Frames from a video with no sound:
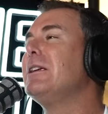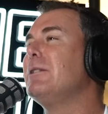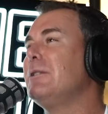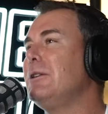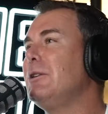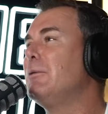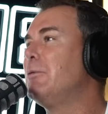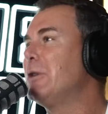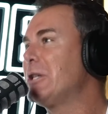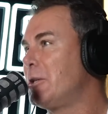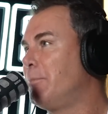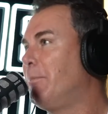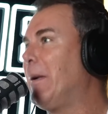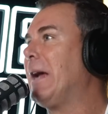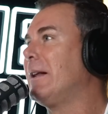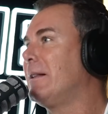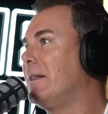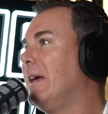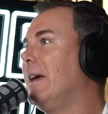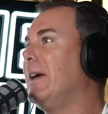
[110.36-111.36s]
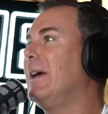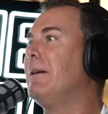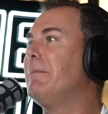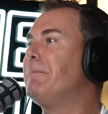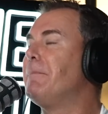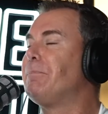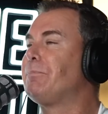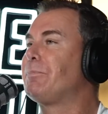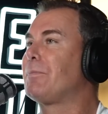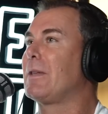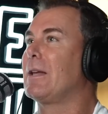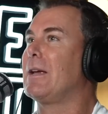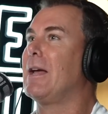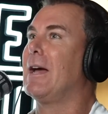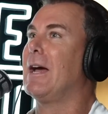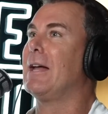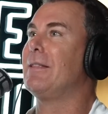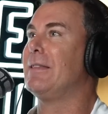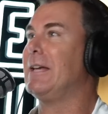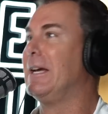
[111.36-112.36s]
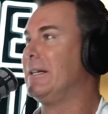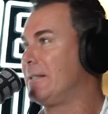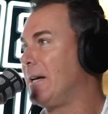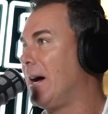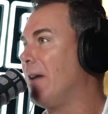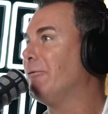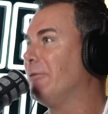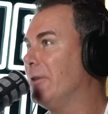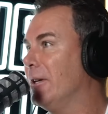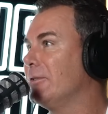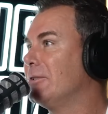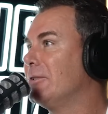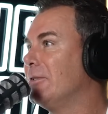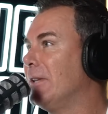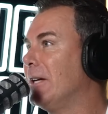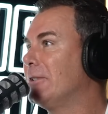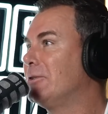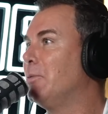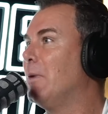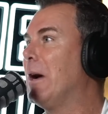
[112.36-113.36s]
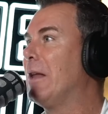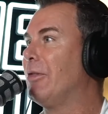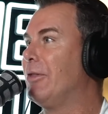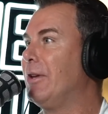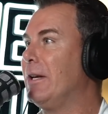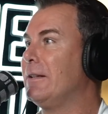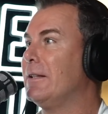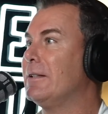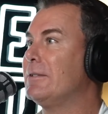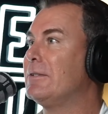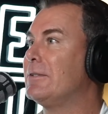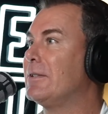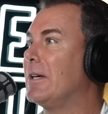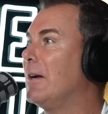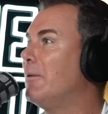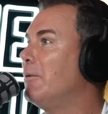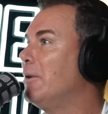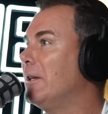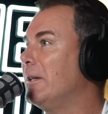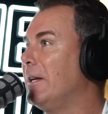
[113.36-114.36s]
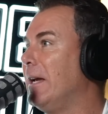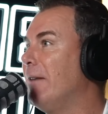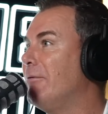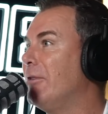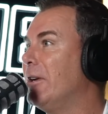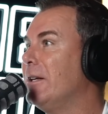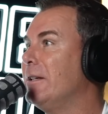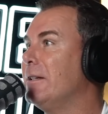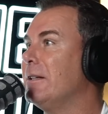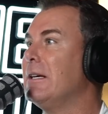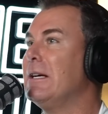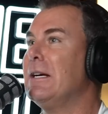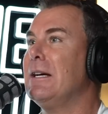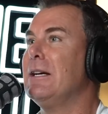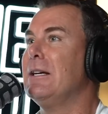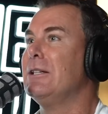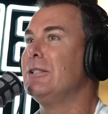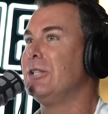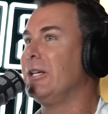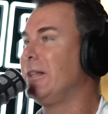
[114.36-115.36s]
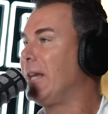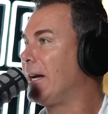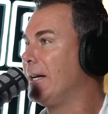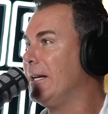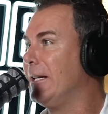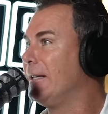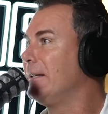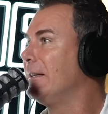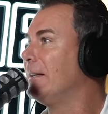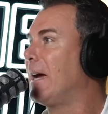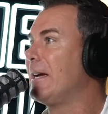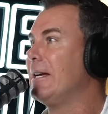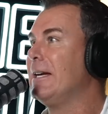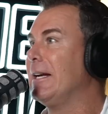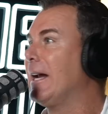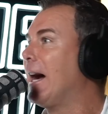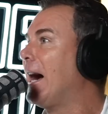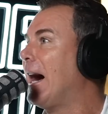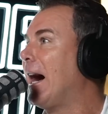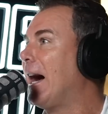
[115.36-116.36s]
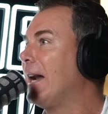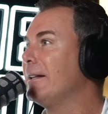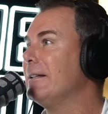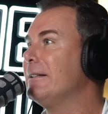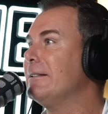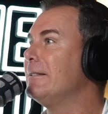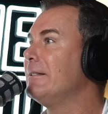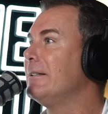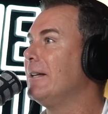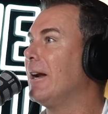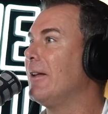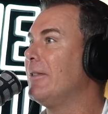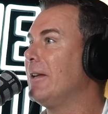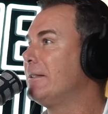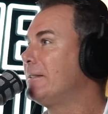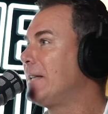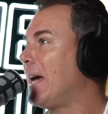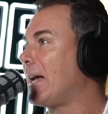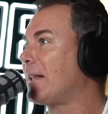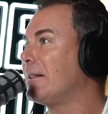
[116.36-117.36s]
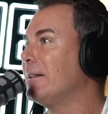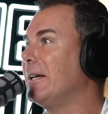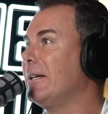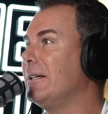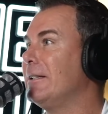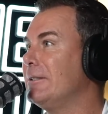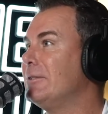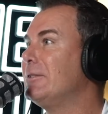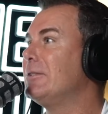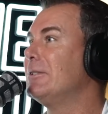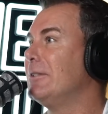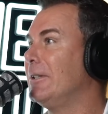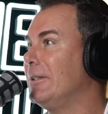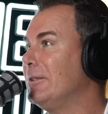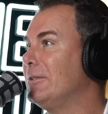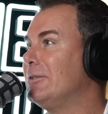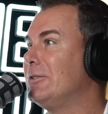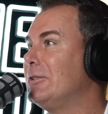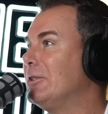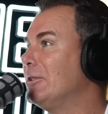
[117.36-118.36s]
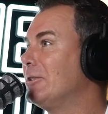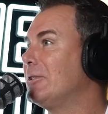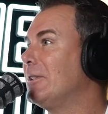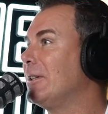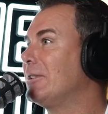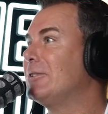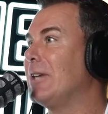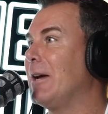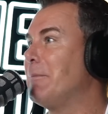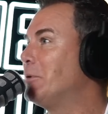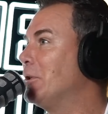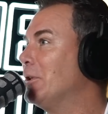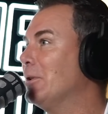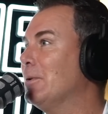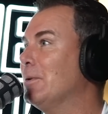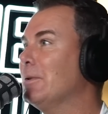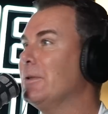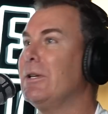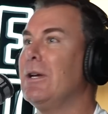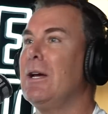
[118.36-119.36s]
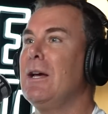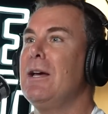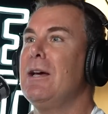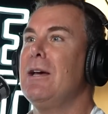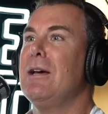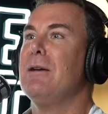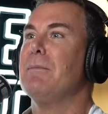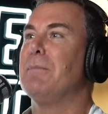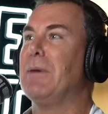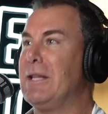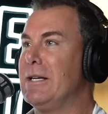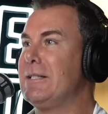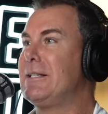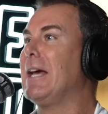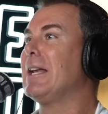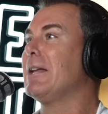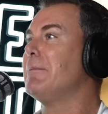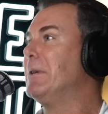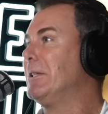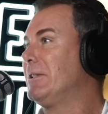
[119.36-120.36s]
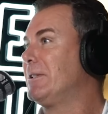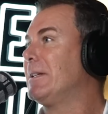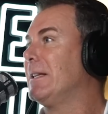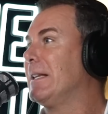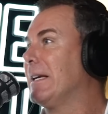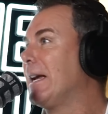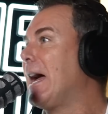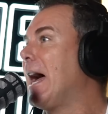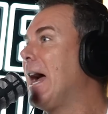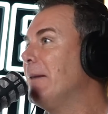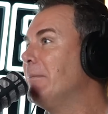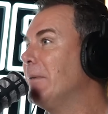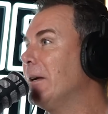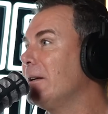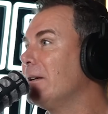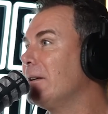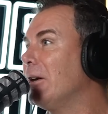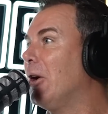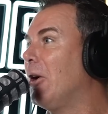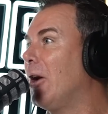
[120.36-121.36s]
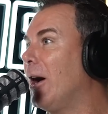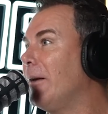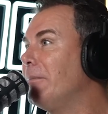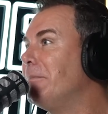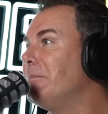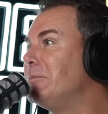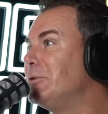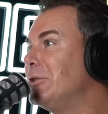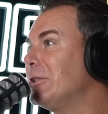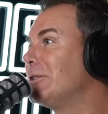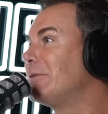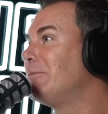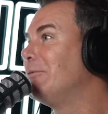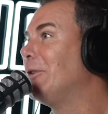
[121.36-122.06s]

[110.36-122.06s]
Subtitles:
You respect their toughness. That's one thing that's really evident. They hit hard, and their tackling is just exceptional. But there's elements to the game that I just